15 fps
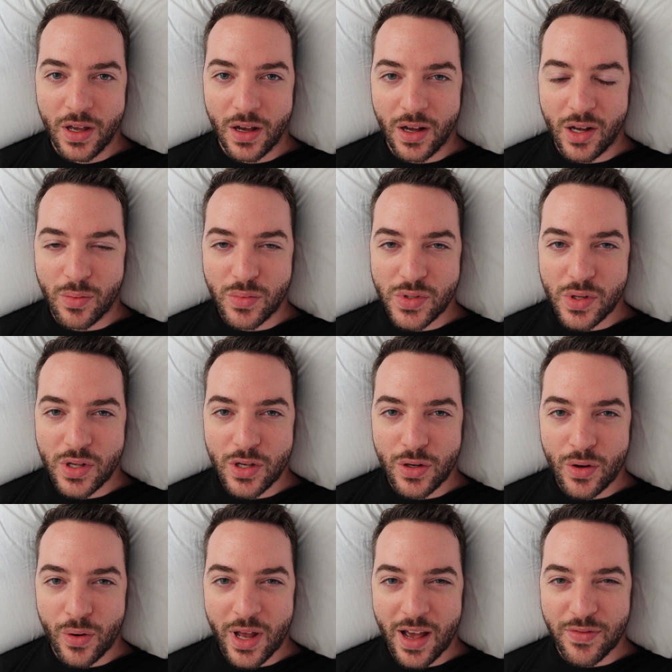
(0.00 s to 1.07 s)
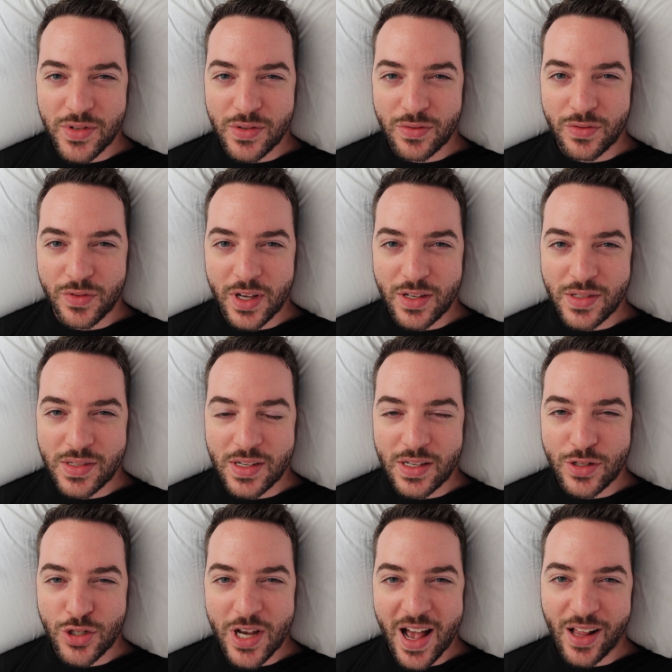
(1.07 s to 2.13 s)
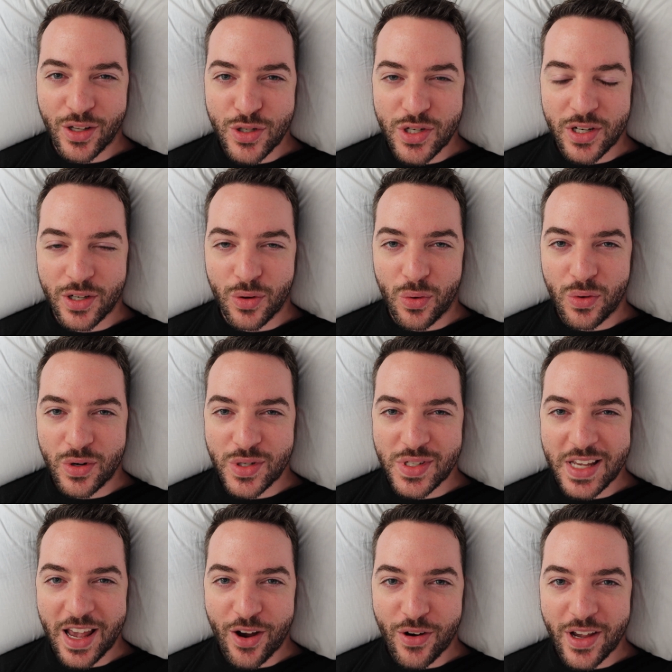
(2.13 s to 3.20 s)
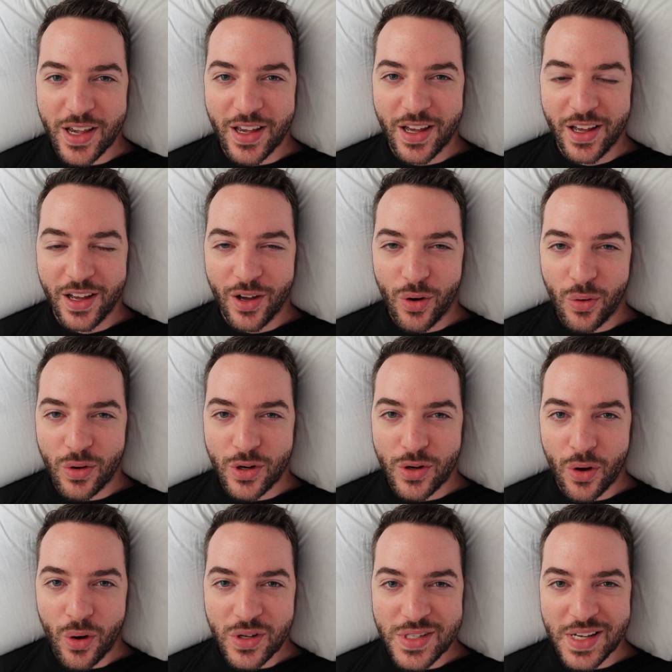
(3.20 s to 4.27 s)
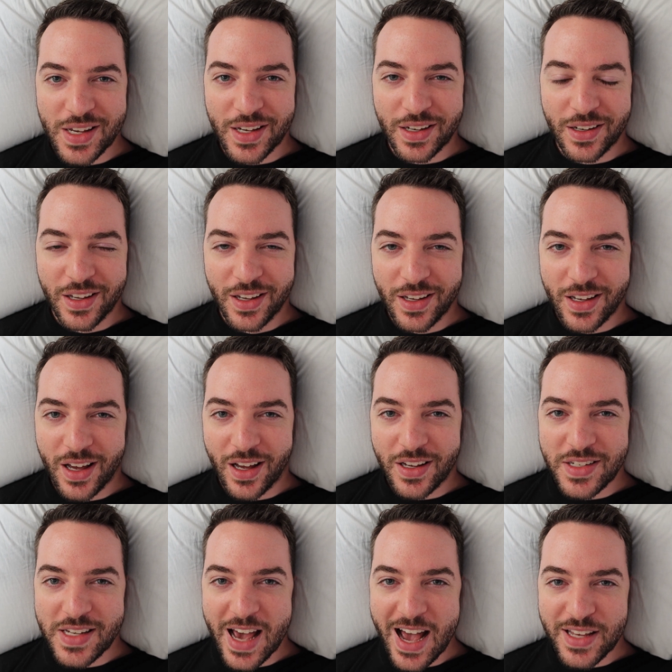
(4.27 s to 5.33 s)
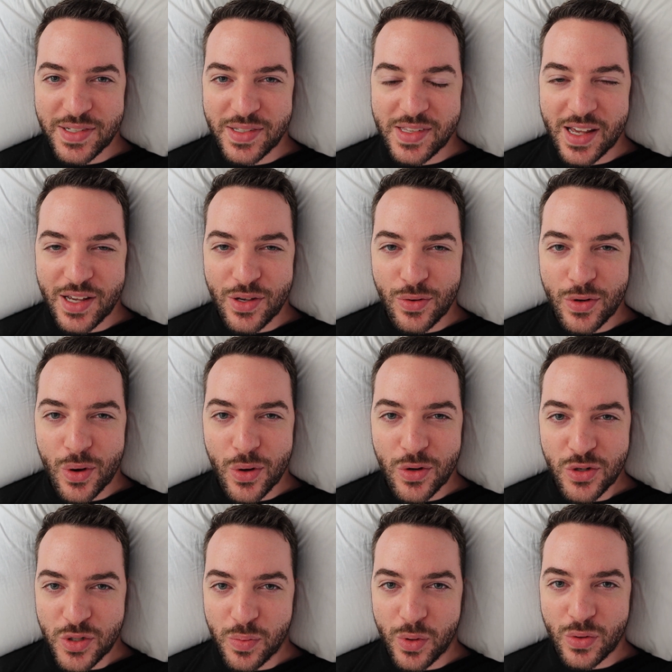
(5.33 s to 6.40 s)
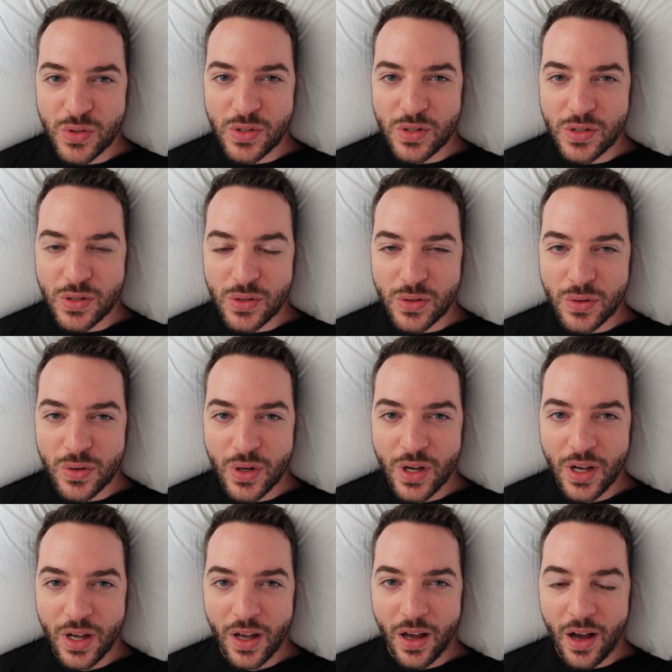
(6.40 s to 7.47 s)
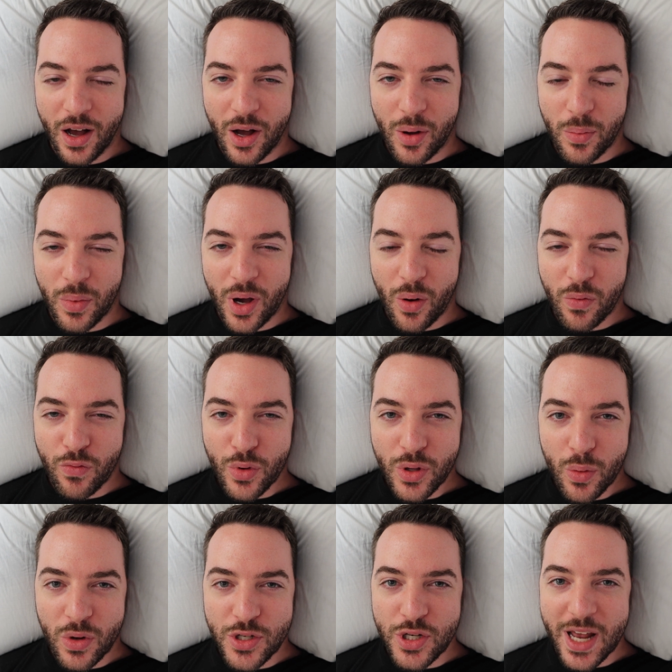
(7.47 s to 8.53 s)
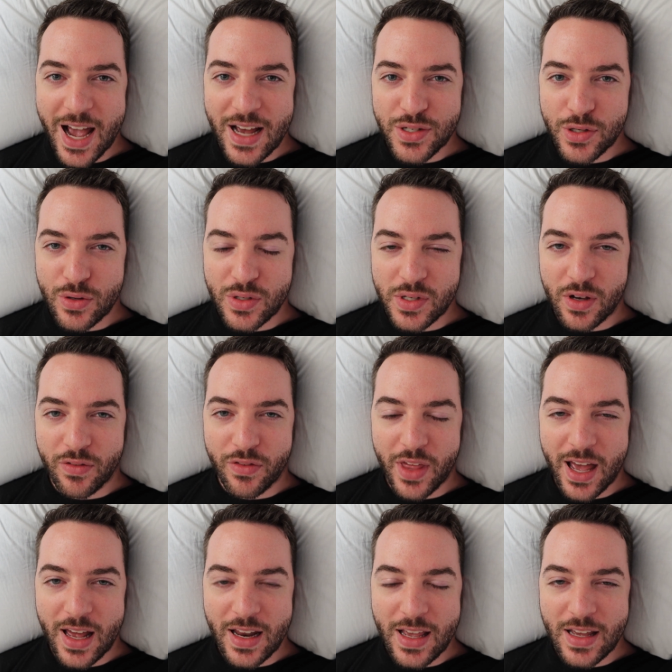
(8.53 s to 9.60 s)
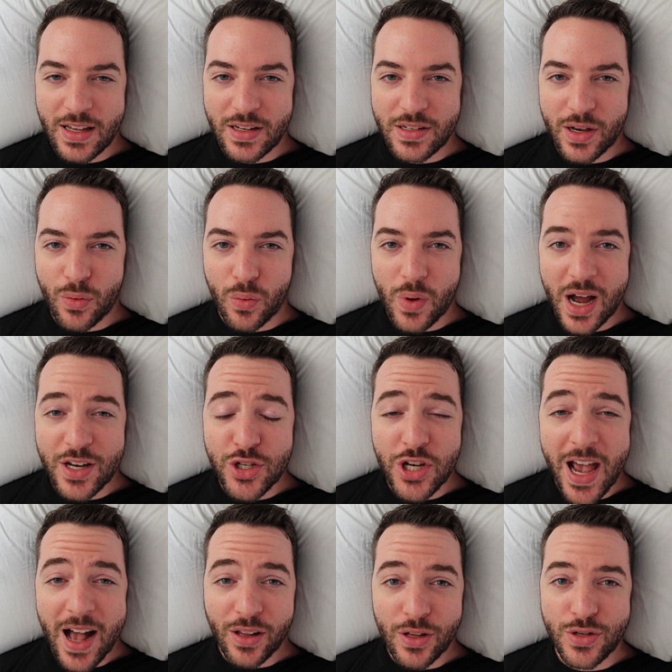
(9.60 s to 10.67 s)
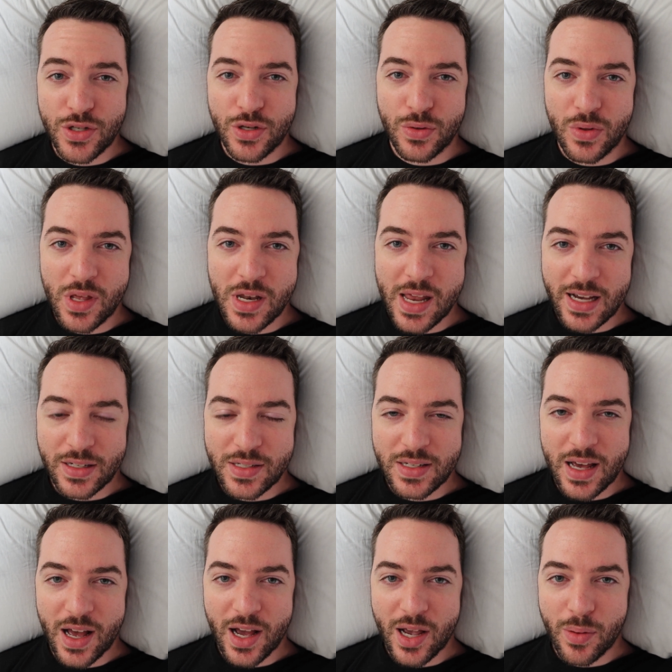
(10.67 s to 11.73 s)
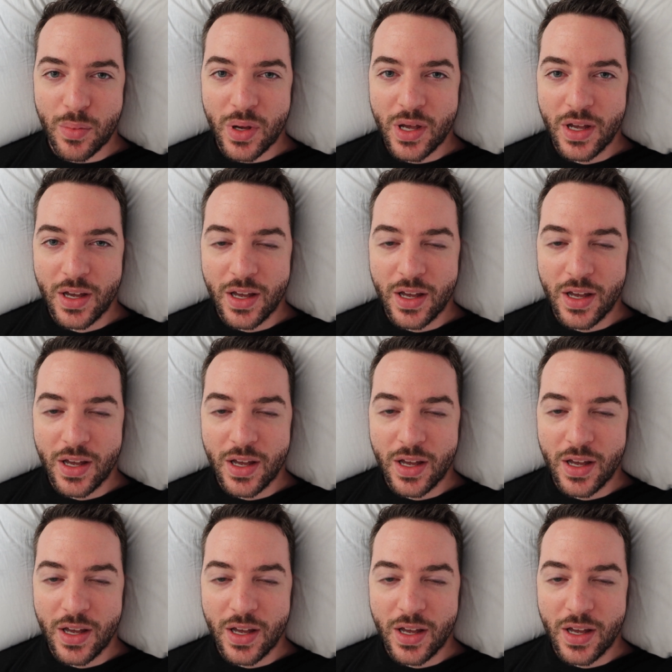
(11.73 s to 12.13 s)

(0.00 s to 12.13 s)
um, so that you don't have to face the challenging or scary or daunting uh, tasks that you know you're supposed to do? Um, I really want you to ask yourself that, and I, I challenge you the next time